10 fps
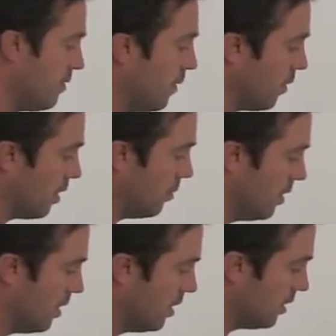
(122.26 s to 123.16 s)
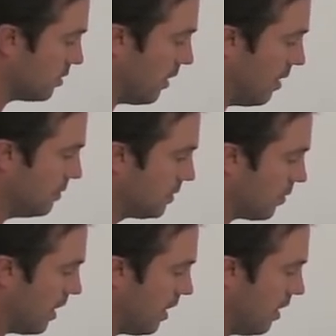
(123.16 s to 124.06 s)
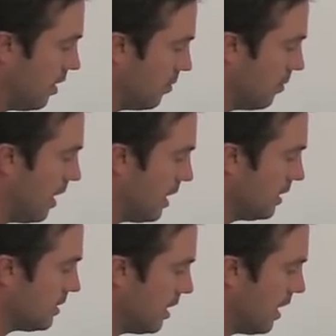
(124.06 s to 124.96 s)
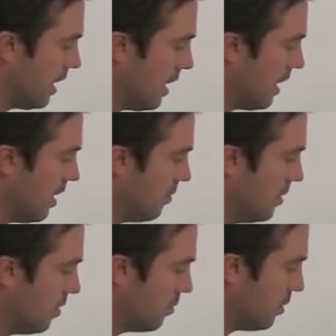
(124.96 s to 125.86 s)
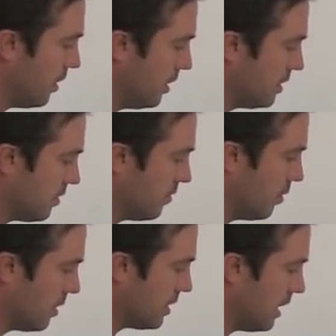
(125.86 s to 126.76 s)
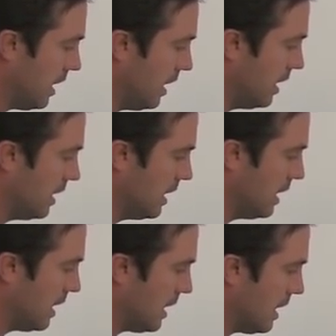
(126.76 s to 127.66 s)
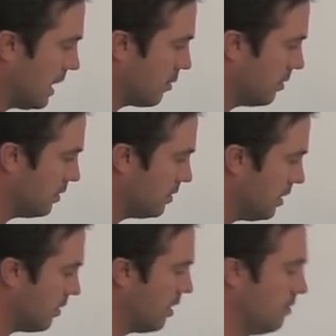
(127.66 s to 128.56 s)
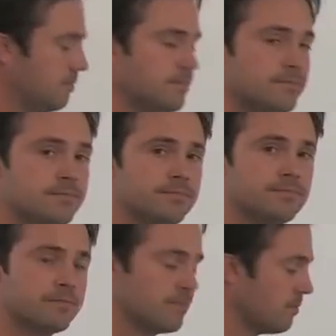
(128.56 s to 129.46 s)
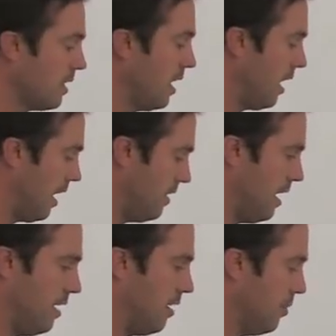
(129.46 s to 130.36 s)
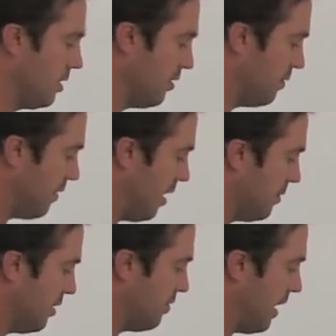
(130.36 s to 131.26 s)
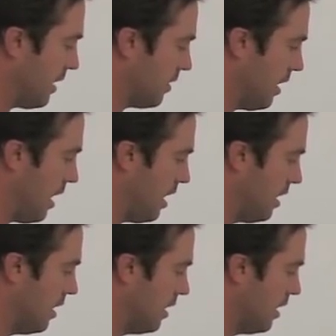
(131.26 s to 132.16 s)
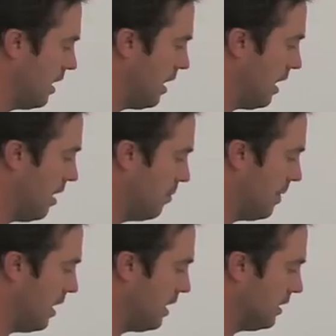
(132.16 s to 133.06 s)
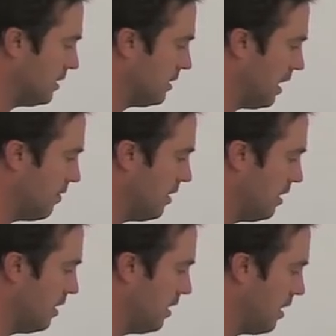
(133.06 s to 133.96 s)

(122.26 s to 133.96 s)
form. So m squared minus 9m plus 14 equals 0. And then I'm going to I'm going to factor that m minus 7